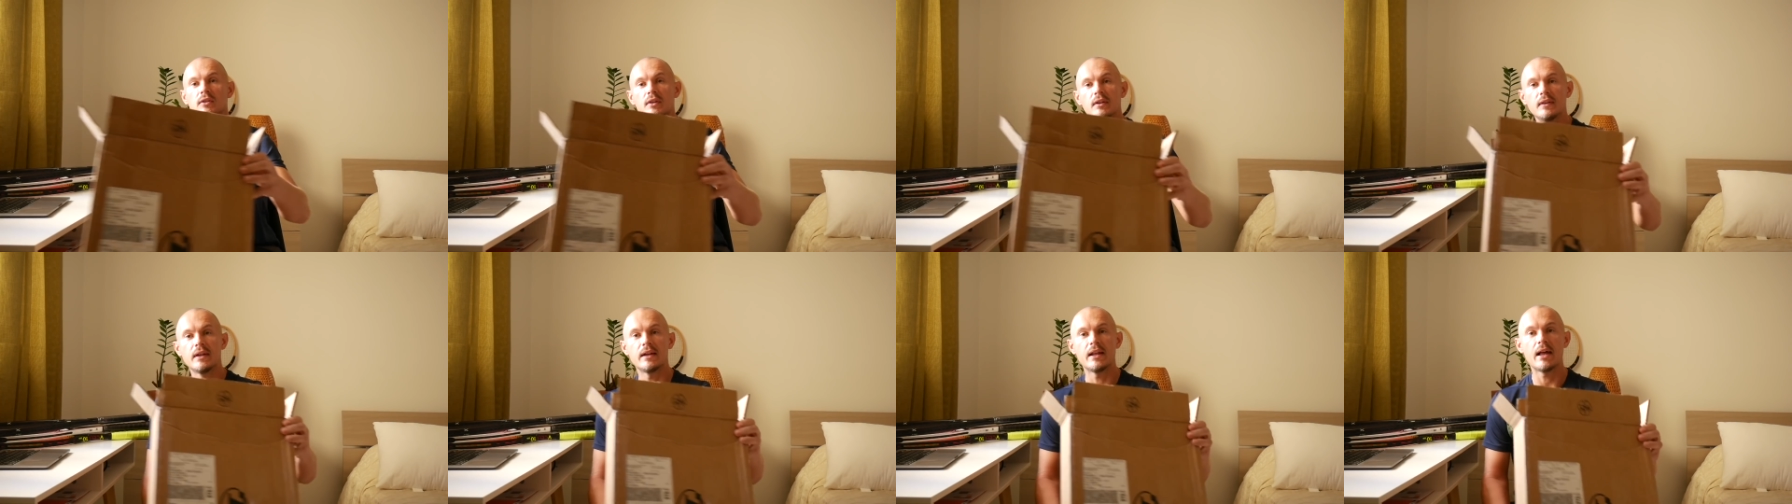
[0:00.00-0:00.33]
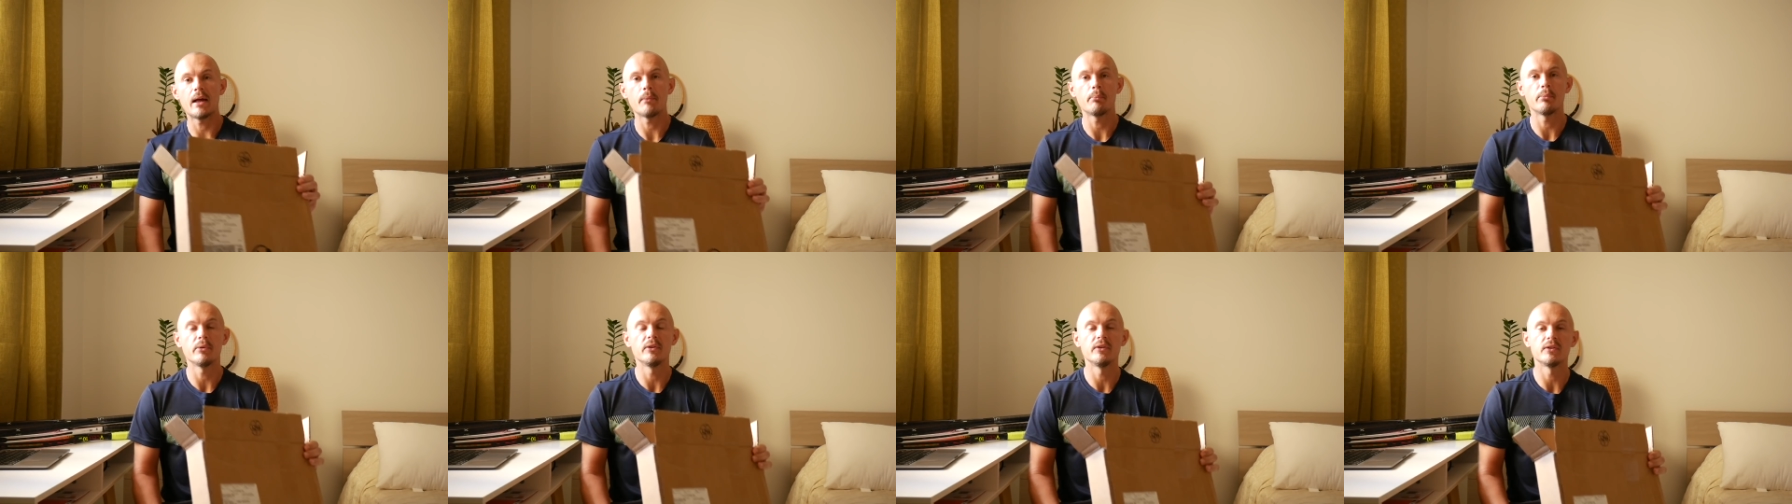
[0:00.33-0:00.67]
That
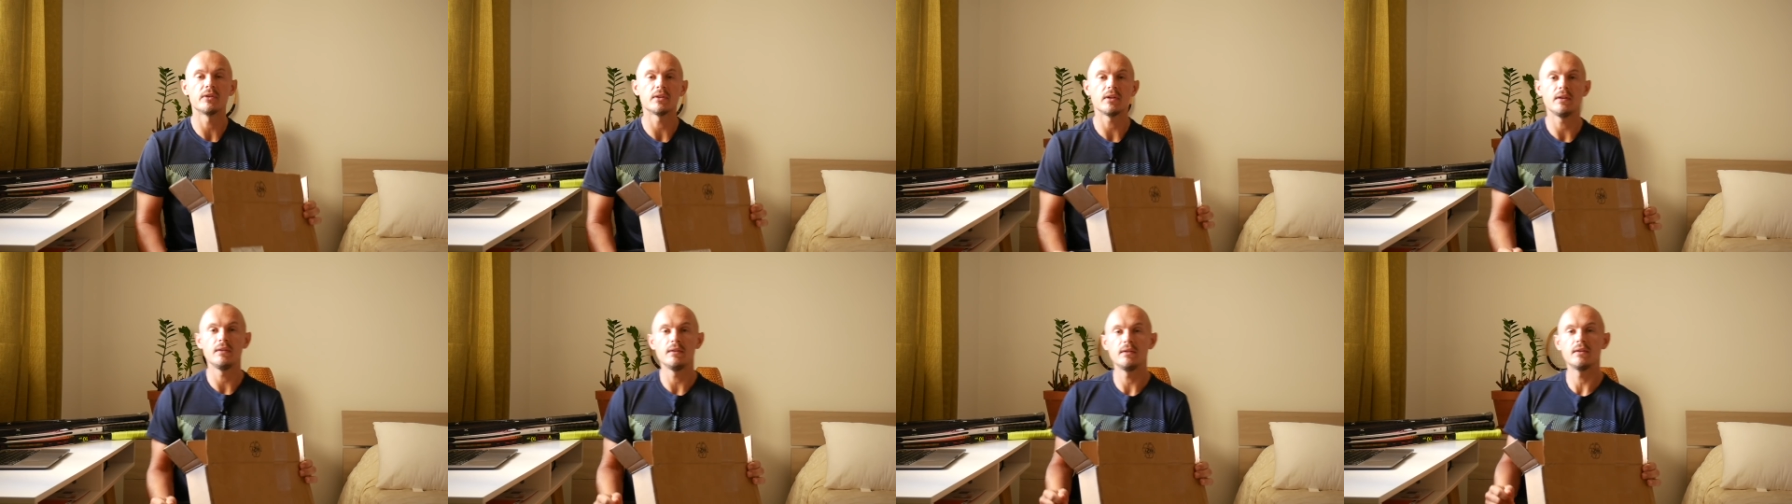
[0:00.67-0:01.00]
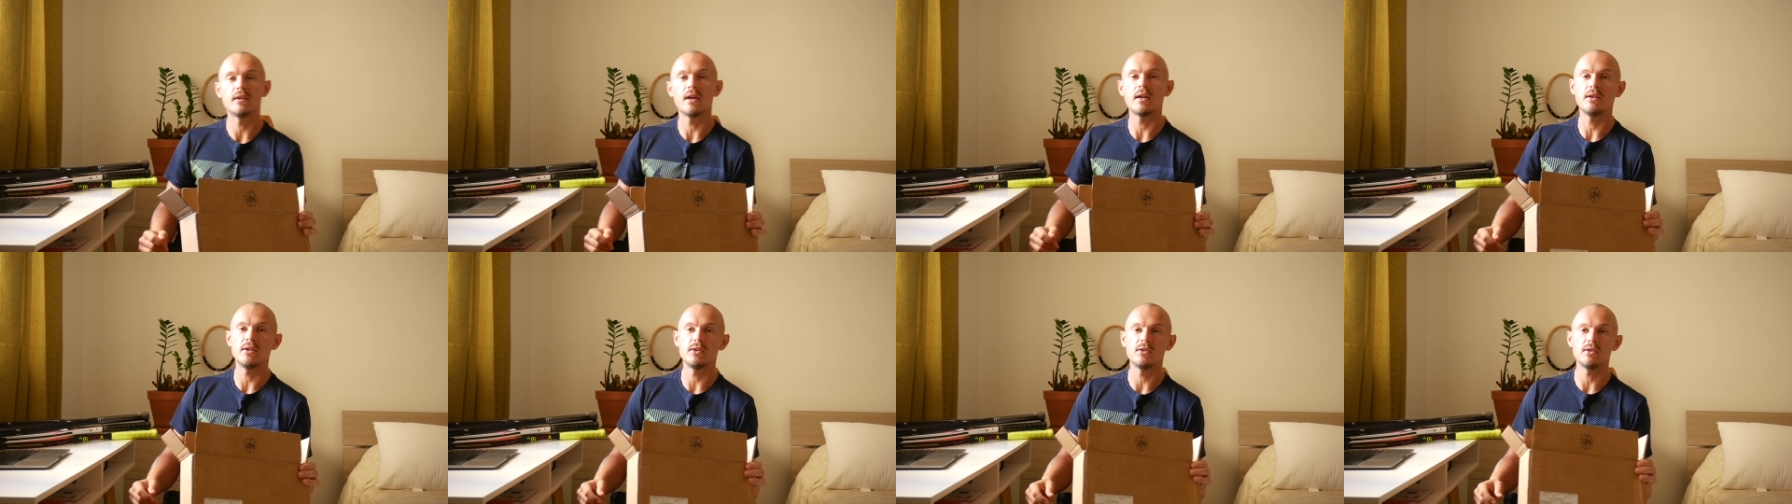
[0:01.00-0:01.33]
happens in
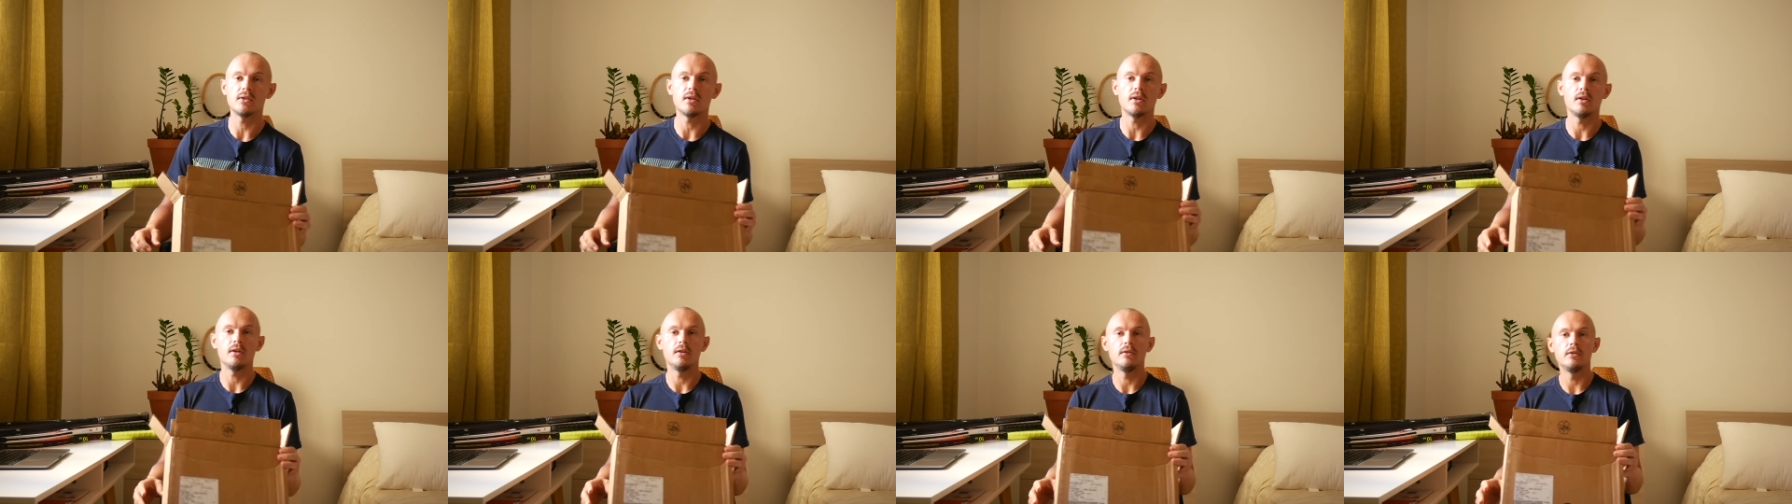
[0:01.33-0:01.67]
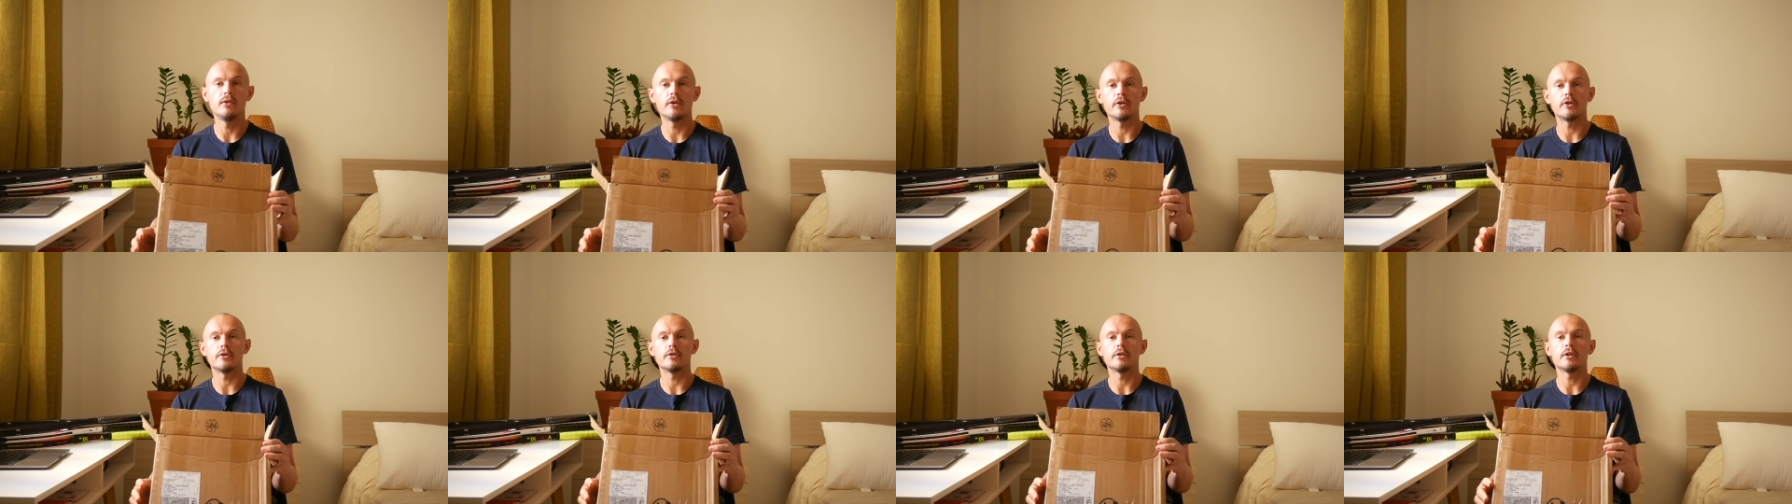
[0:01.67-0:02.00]
tennis
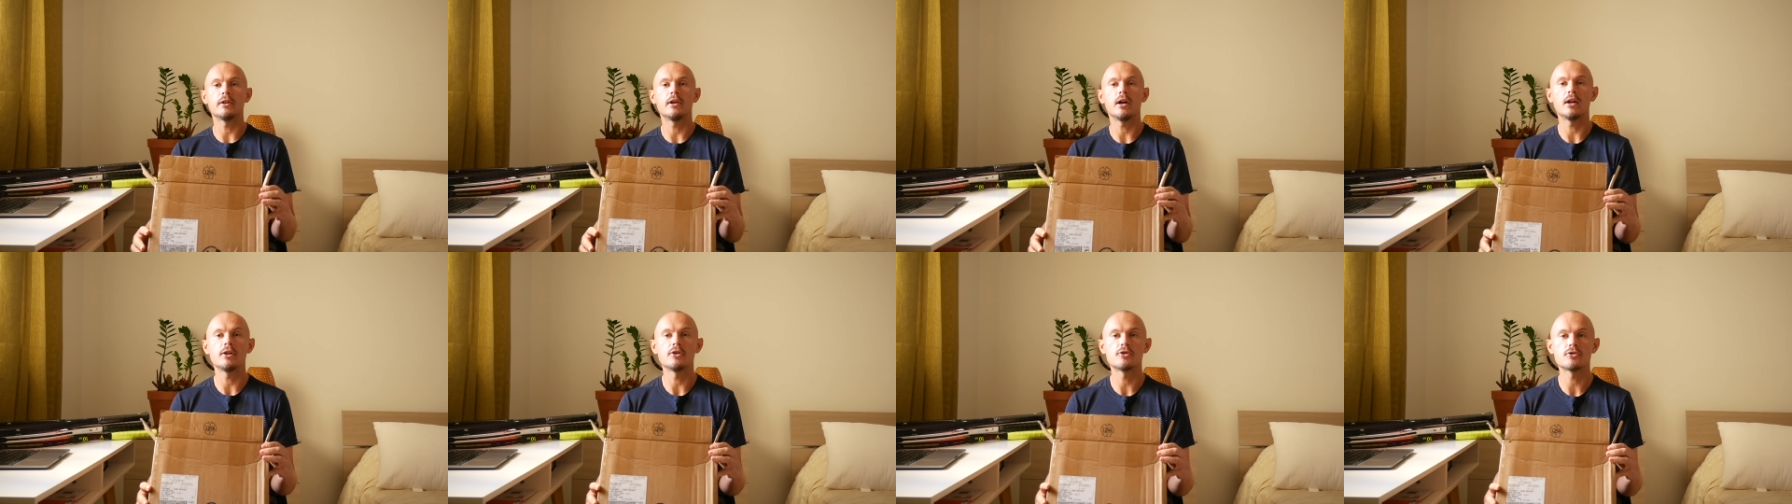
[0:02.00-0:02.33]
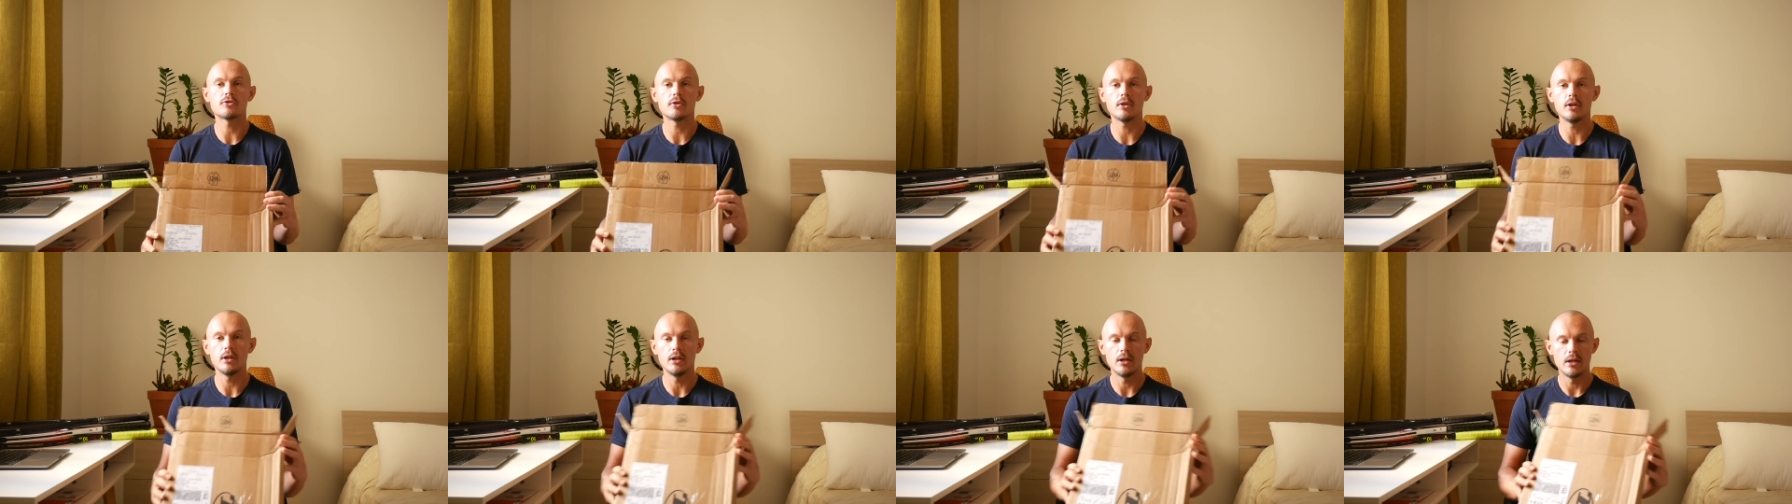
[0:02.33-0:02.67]
nerd
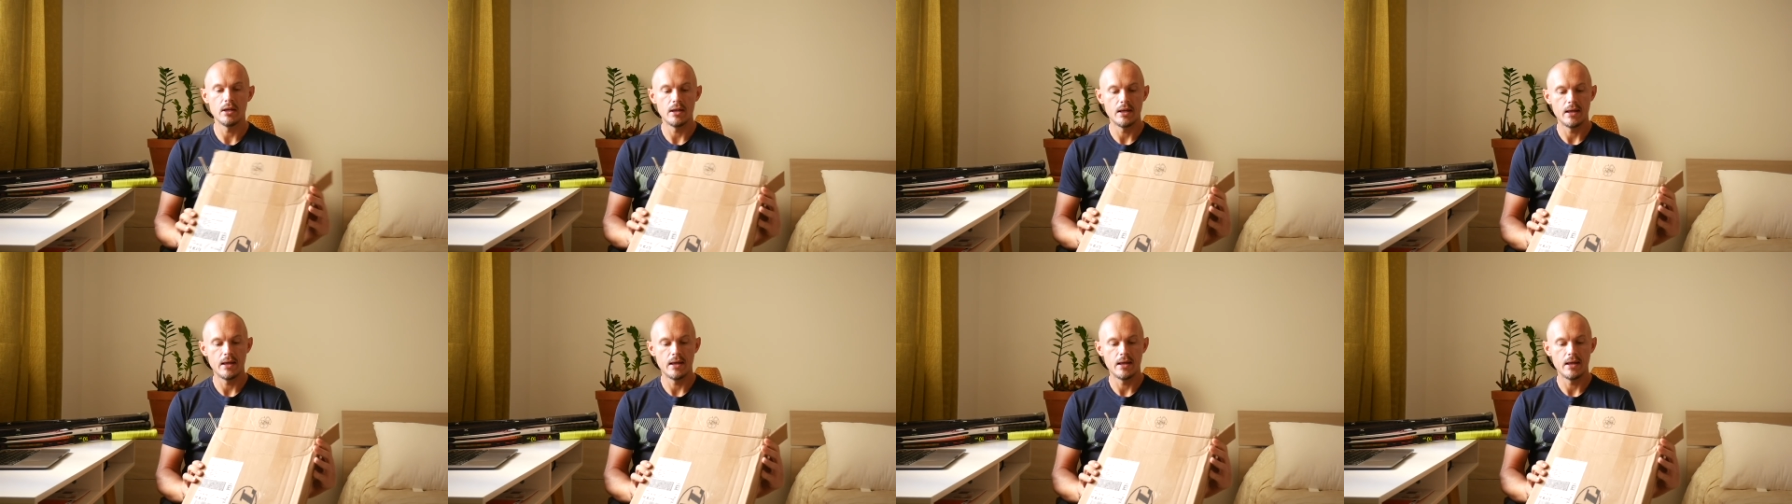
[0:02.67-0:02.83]
country.